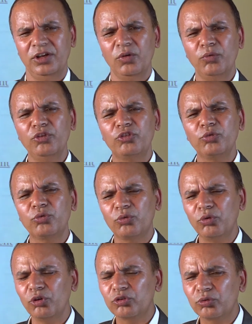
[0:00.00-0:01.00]
We should
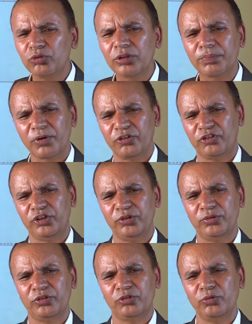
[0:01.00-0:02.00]
go through the
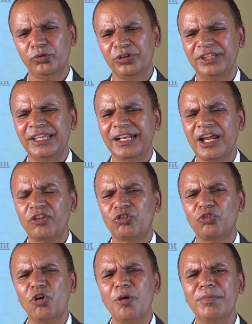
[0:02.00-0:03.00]
procedure. So there are
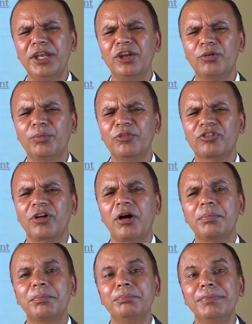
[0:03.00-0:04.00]
so many rooms
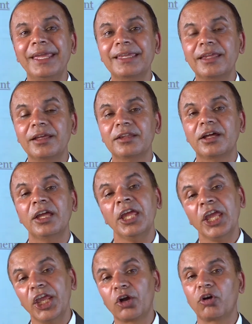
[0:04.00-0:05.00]
of making the
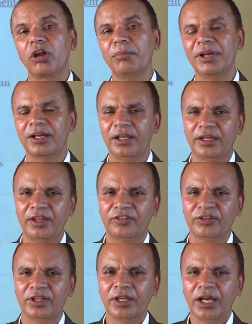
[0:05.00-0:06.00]
economic
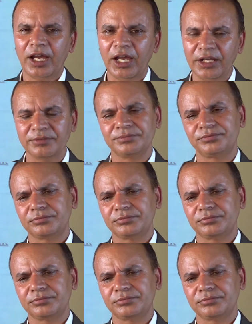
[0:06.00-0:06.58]
leakage, and